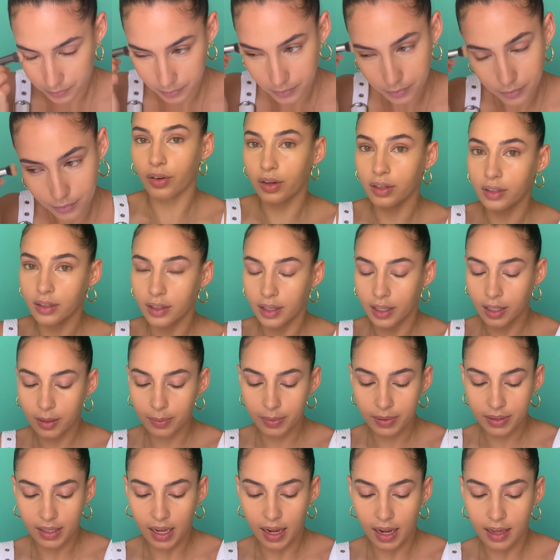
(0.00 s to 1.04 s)
For
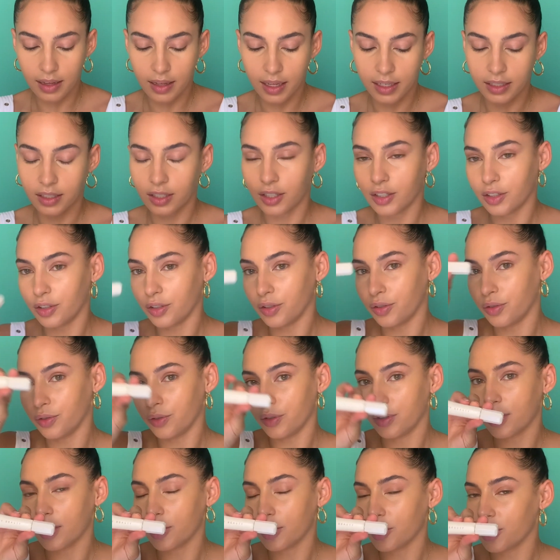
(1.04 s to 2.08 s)
lips, I like to
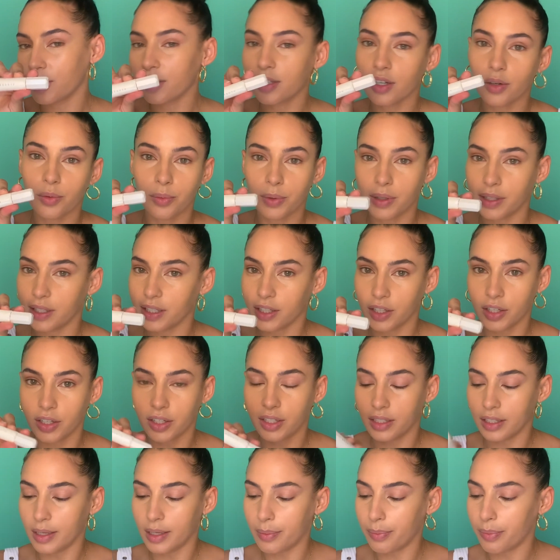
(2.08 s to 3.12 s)
use just a really good
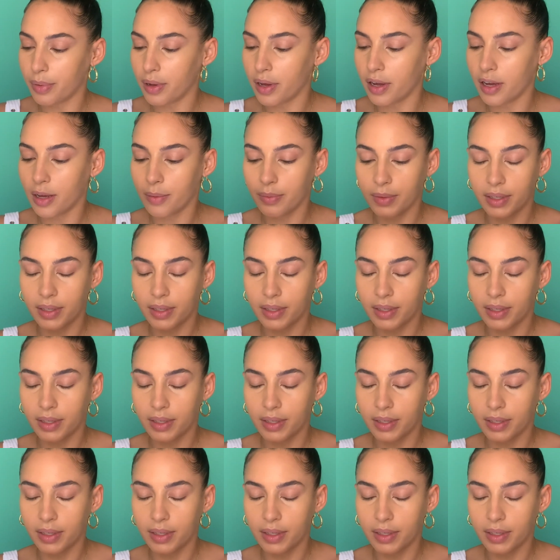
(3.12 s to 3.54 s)
lip balm.